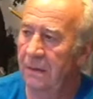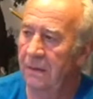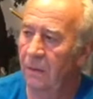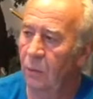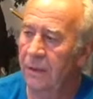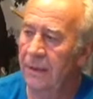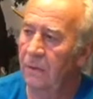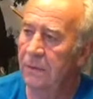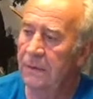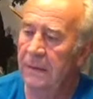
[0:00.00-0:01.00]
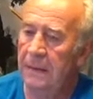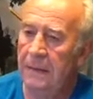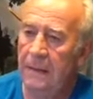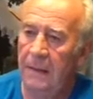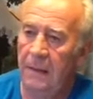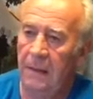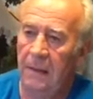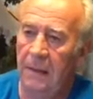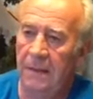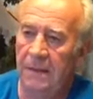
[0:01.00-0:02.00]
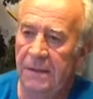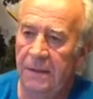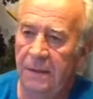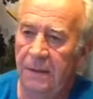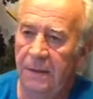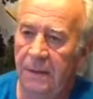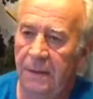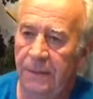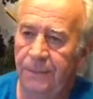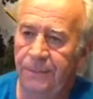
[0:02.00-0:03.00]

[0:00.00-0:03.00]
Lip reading: somewhere else, and it's needing a